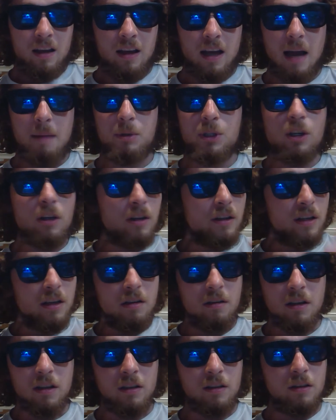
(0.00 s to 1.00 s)
I'm sure
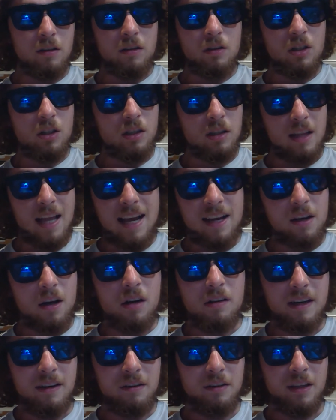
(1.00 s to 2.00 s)
you can just let
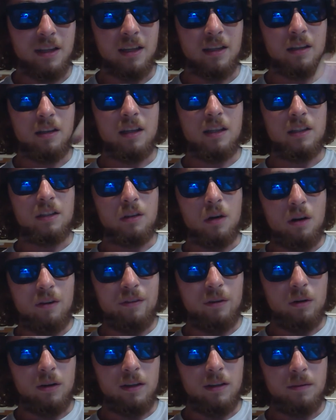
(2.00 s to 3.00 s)
go of everything and go
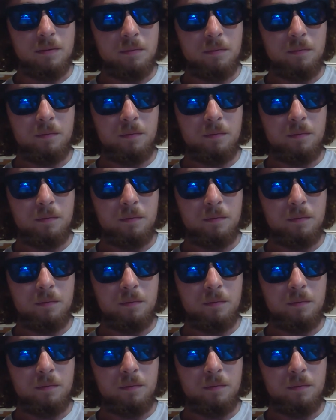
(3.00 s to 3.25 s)
for it.